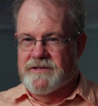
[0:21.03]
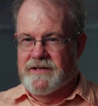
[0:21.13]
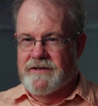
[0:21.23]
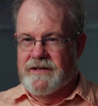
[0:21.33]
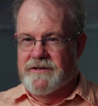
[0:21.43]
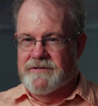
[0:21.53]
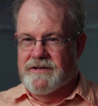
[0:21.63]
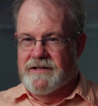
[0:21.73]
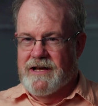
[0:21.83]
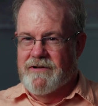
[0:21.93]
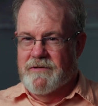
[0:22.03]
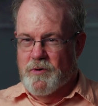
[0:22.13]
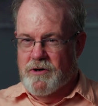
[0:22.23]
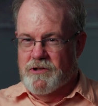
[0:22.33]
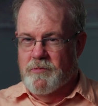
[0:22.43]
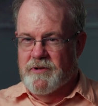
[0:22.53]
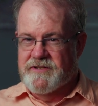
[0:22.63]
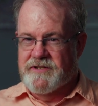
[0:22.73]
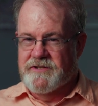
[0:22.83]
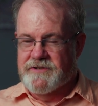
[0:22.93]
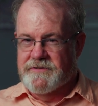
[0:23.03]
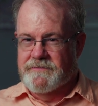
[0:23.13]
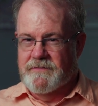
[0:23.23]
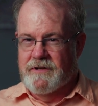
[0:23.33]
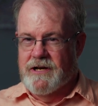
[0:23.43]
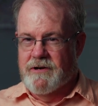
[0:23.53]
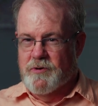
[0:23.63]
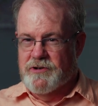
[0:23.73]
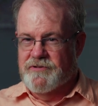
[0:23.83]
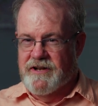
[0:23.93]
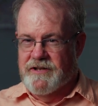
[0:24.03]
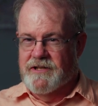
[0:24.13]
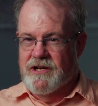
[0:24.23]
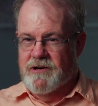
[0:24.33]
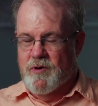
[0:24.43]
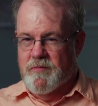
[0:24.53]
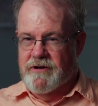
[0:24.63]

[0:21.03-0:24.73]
The key is allowing more globalization, allowing more trade, allowing more